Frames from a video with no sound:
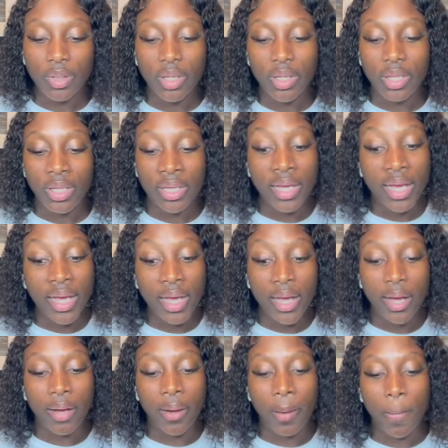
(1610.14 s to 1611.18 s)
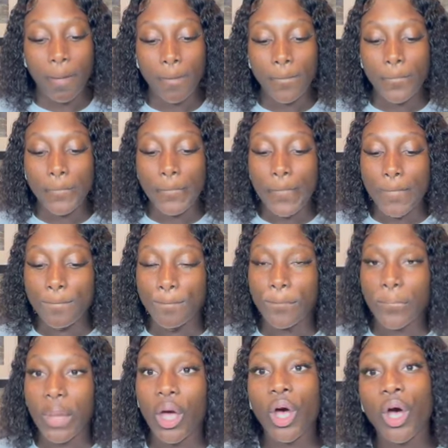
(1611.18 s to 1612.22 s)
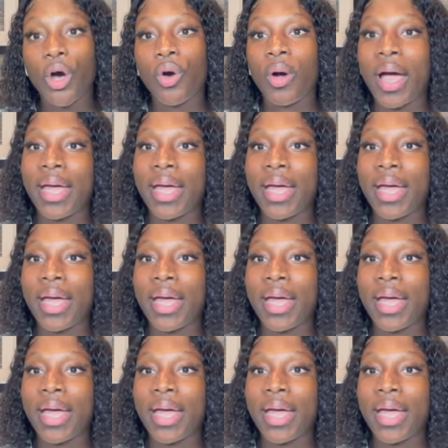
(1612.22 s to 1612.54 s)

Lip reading: Yeah. Oh,